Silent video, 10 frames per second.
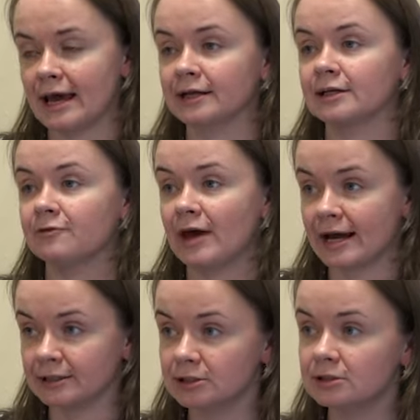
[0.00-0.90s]
negative
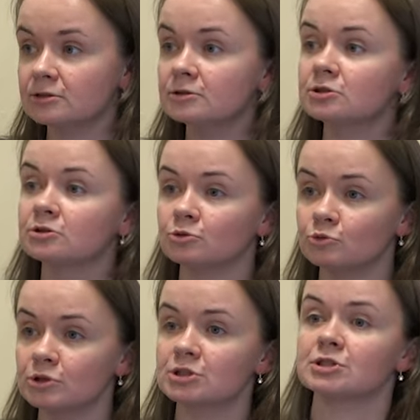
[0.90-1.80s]
attitudes
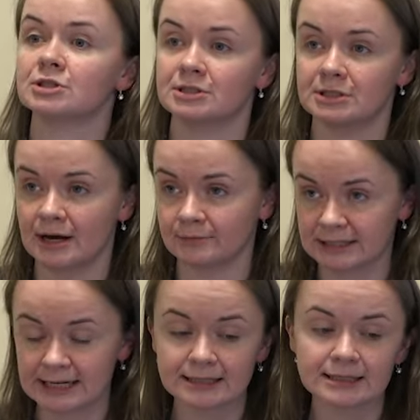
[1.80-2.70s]
towards some
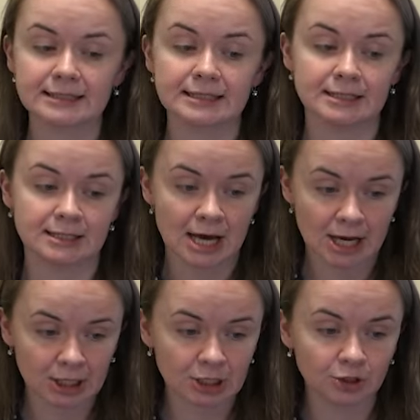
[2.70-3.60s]
tendencies
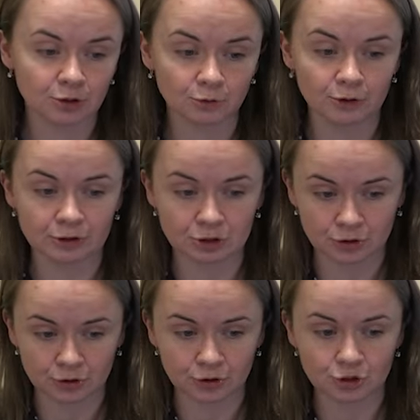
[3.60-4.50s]
in your
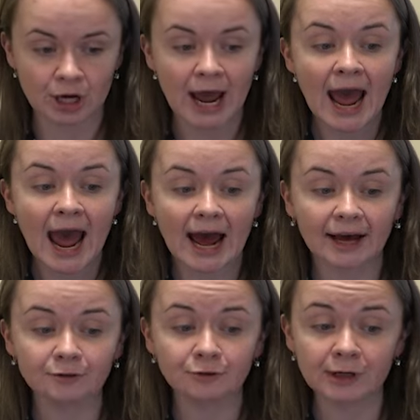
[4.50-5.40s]
research.
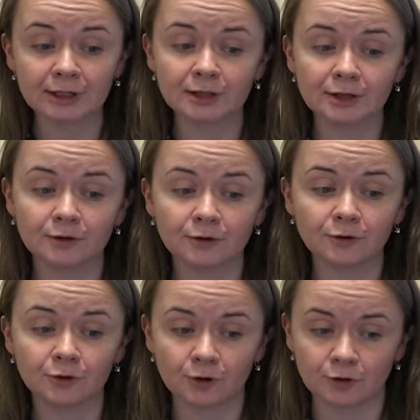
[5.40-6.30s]
And finally, the
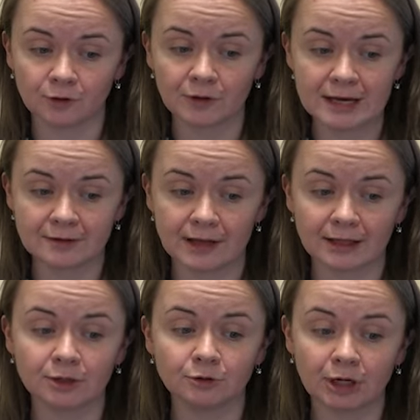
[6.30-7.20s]
third thing
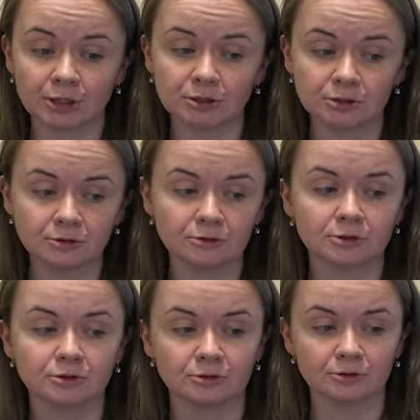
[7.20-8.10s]
that you can do
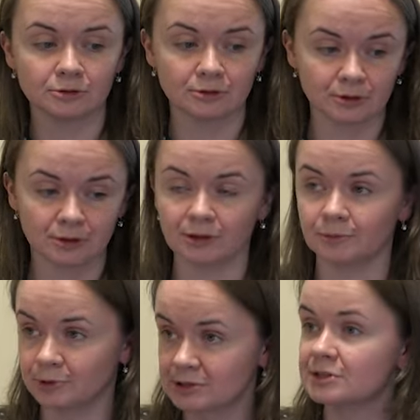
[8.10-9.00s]

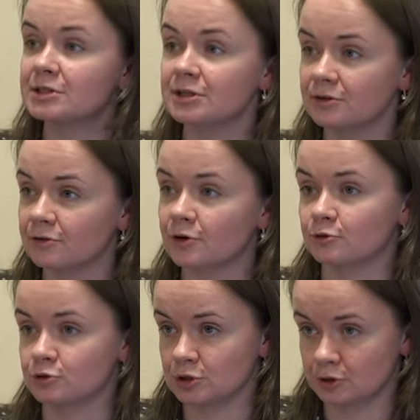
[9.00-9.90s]
to proceed
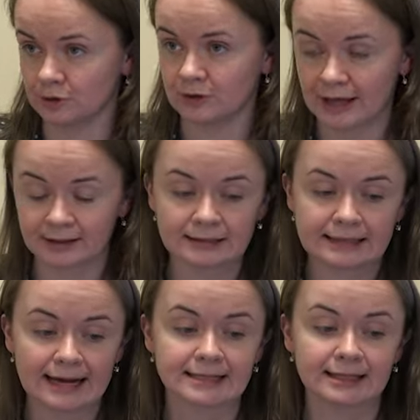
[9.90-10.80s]
that
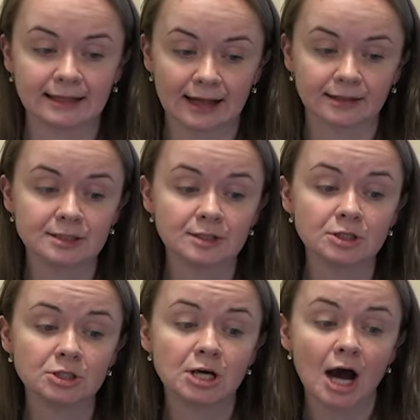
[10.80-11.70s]
text
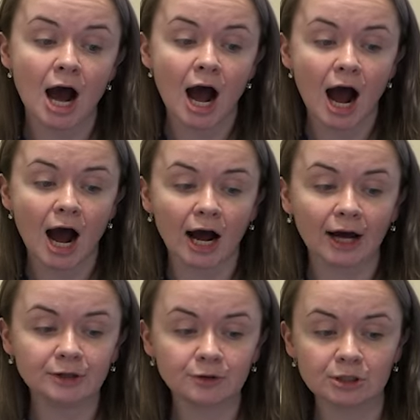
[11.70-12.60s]
analysis,
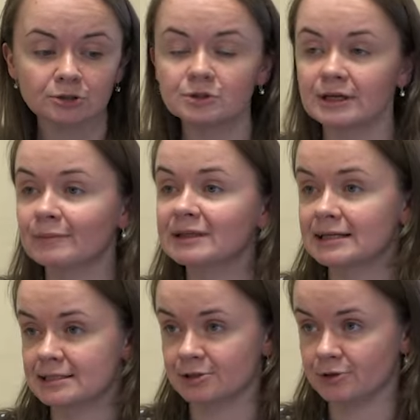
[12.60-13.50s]
you can do some
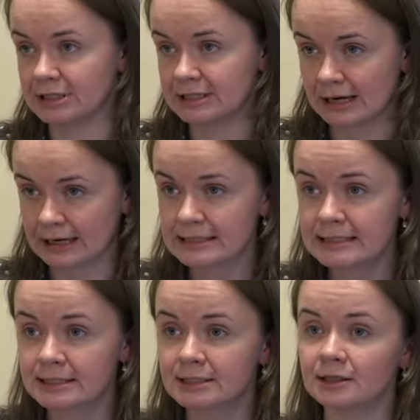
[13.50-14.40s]
clustering
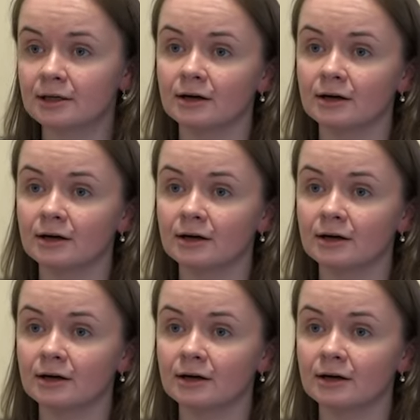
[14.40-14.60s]
tasks